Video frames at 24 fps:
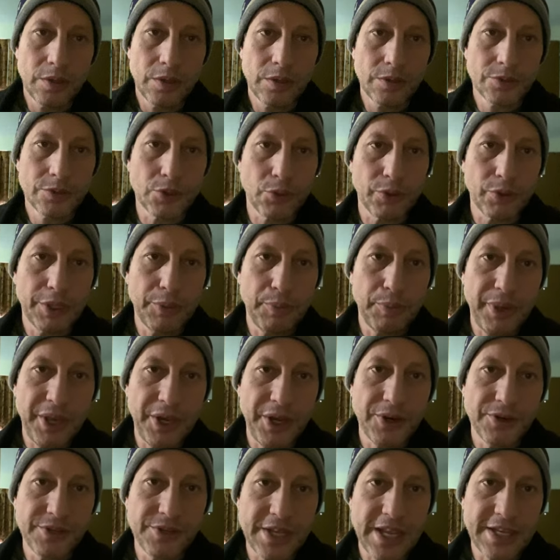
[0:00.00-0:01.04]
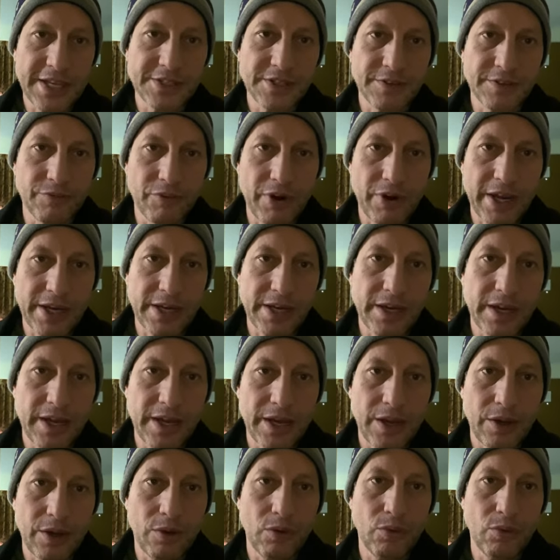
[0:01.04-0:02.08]
So it appears as of right
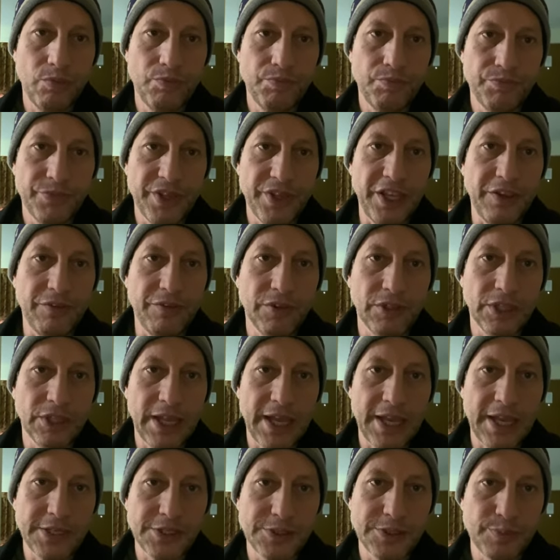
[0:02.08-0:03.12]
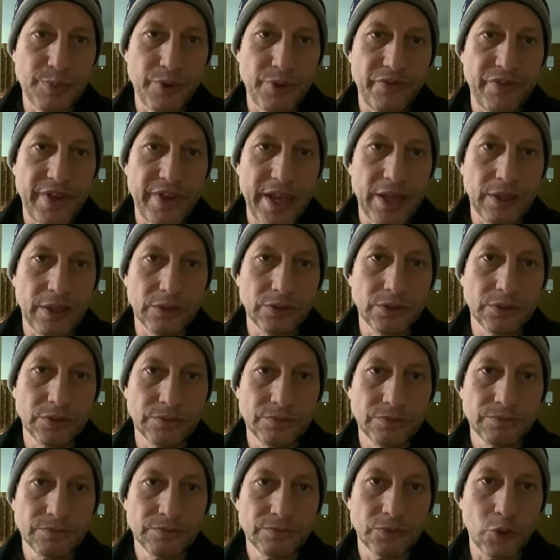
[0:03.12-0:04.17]
now, evil has prevailed
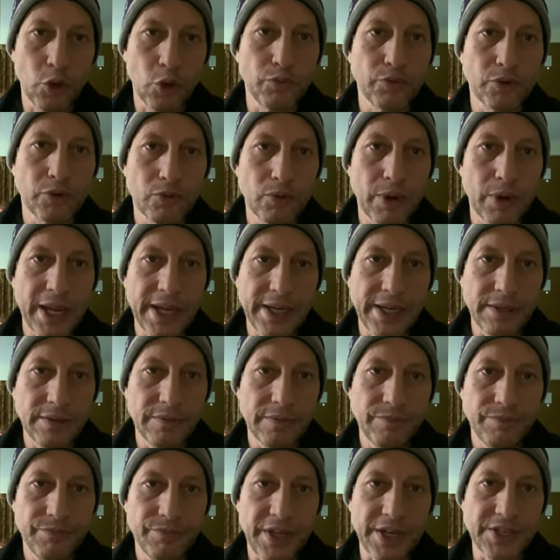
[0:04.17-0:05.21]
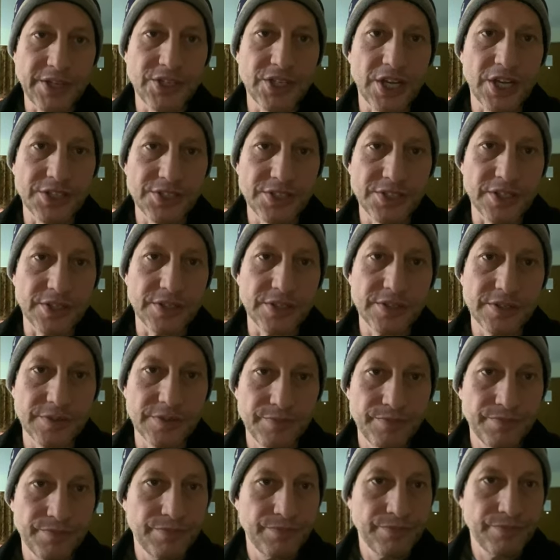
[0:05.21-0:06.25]
over right and justice.
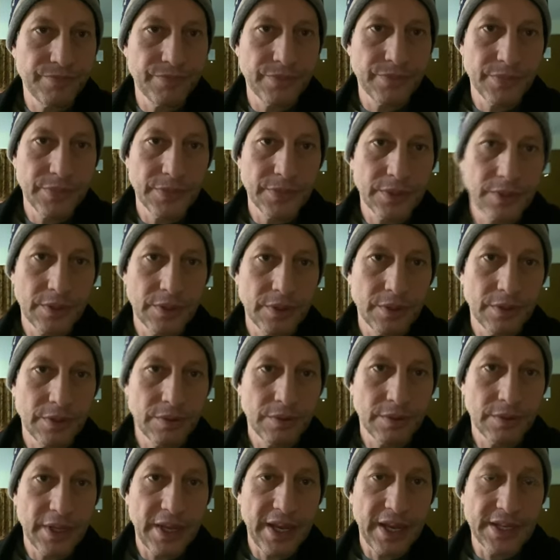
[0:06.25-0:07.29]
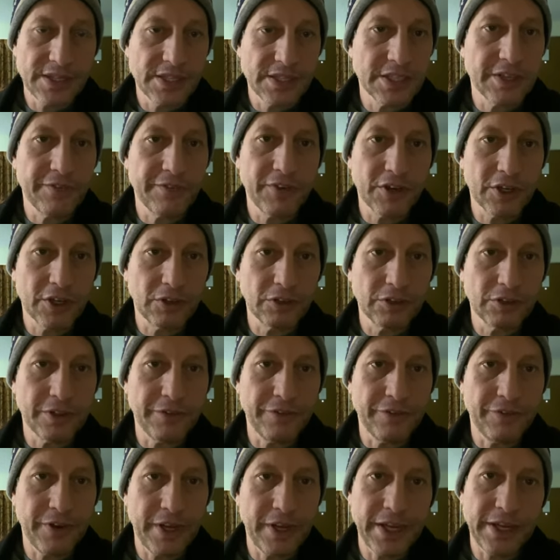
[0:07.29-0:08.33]
It's difficult to
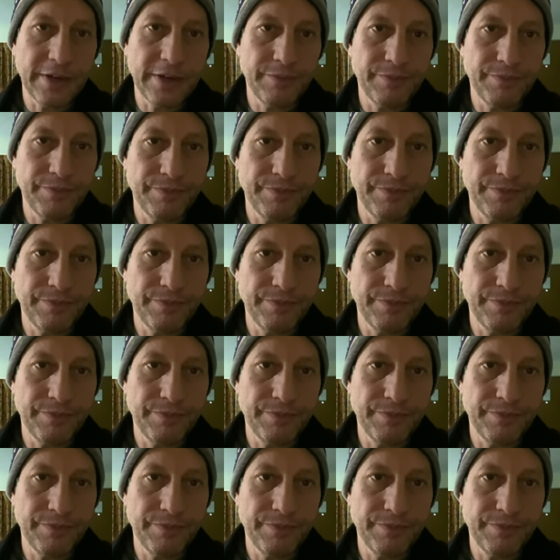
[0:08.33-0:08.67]
fight